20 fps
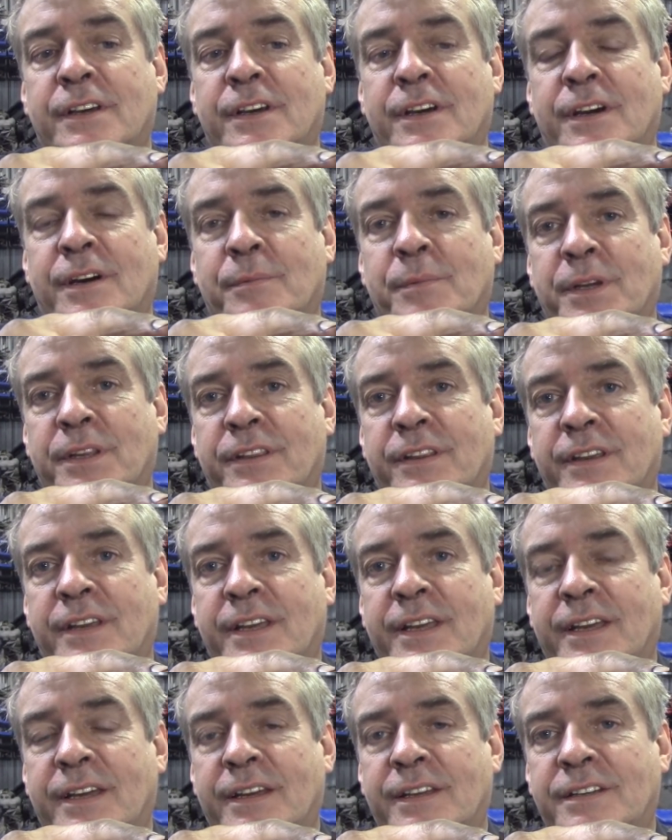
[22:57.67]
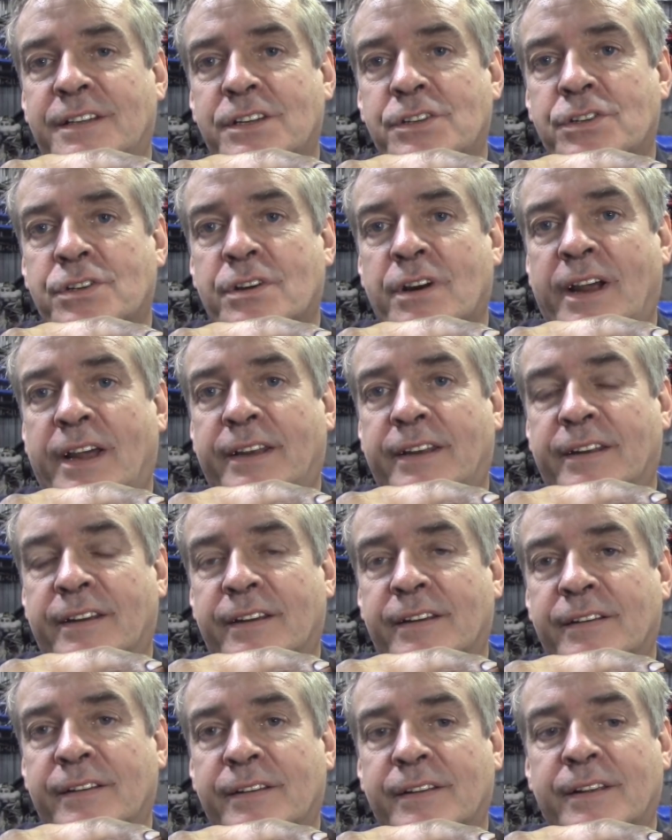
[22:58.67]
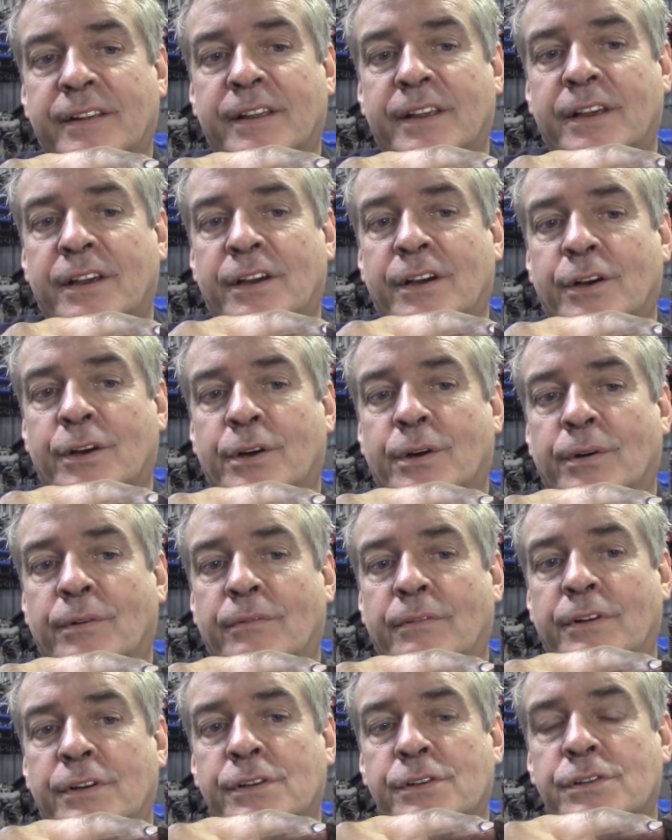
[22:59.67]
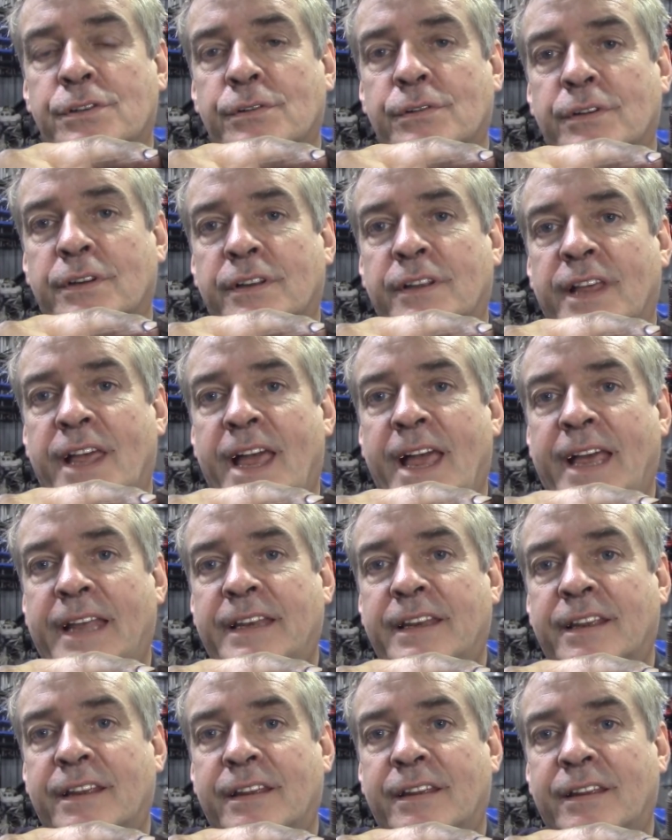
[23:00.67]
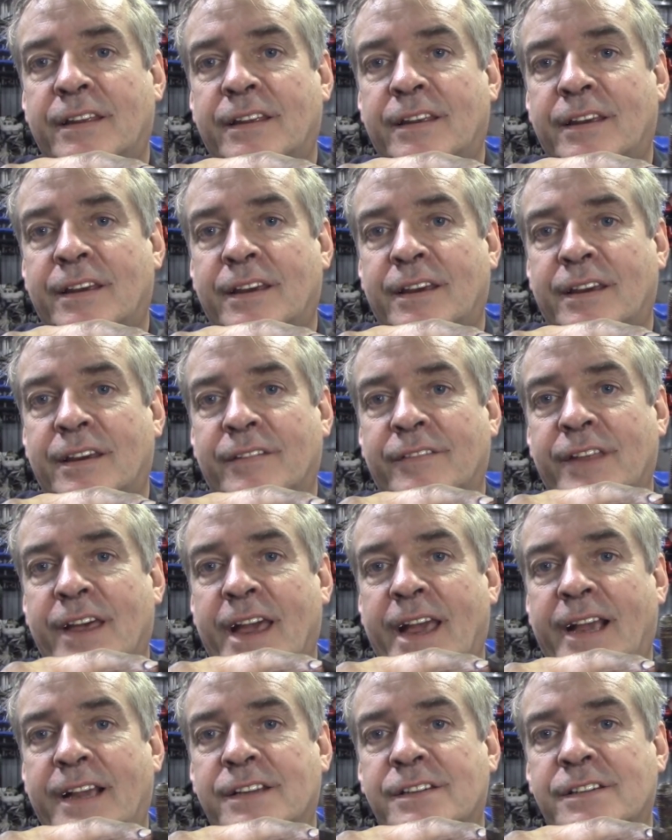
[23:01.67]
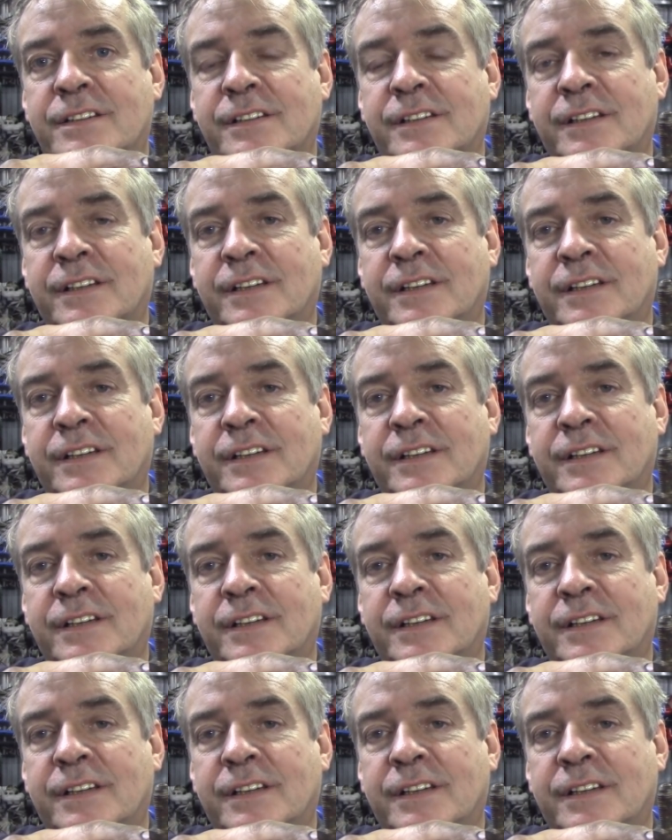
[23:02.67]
and with the disc grinder, cut just under the head of the hex,